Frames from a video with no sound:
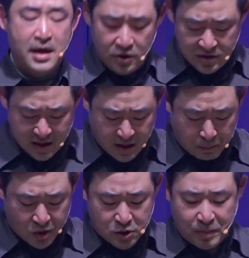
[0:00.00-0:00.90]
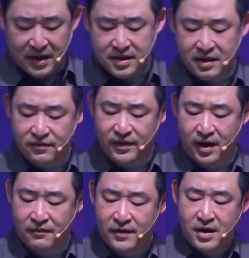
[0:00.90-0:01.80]
You see, the perspective
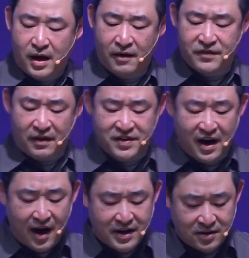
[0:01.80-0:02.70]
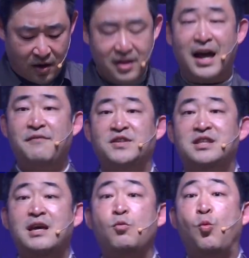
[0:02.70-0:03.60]
of God in our life
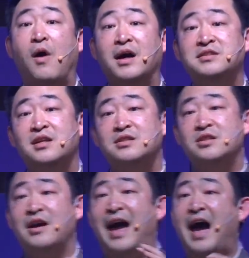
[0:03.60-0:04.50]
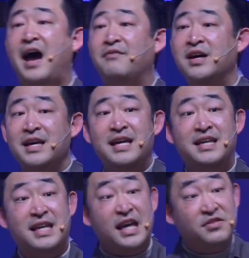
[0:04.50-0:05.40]
is he wants us to have, he
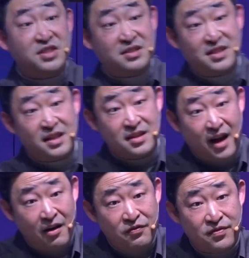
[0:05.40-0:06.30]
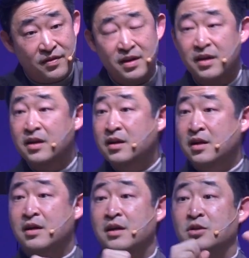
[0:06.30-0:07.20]
gives us enough
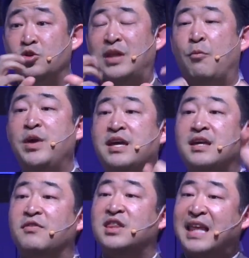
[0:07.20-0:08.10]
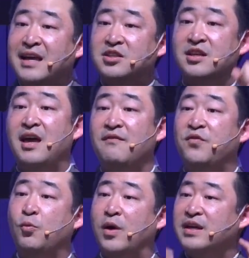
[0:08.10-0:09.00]
so that we can give thanks to him
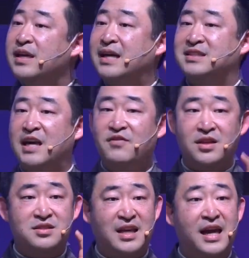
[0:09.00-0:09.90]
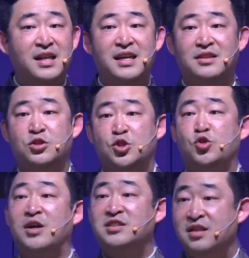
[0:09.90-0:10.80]
for what he has given us daily and to
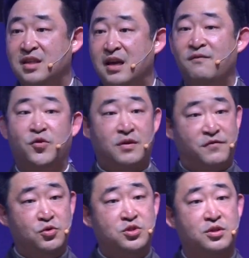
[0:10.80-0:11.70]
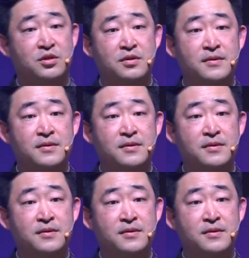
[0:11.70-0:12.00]
trust in him for the future.